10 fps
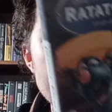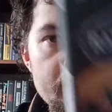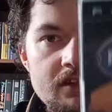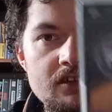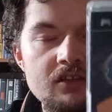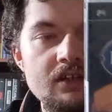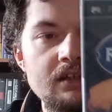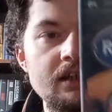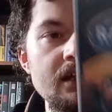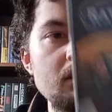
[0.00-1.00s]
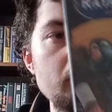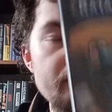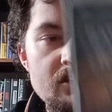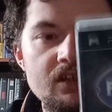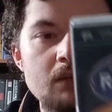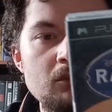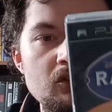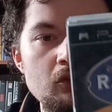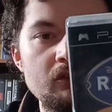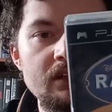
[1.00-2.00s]
This exact game, with this game's
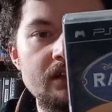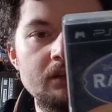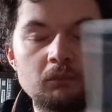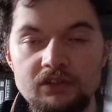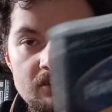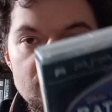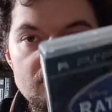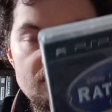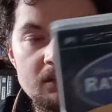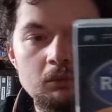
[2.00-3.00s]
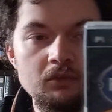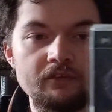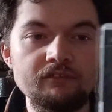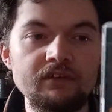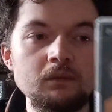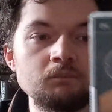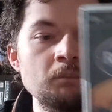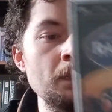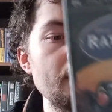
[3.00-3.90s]
storyline, which acts as a sequel to the film,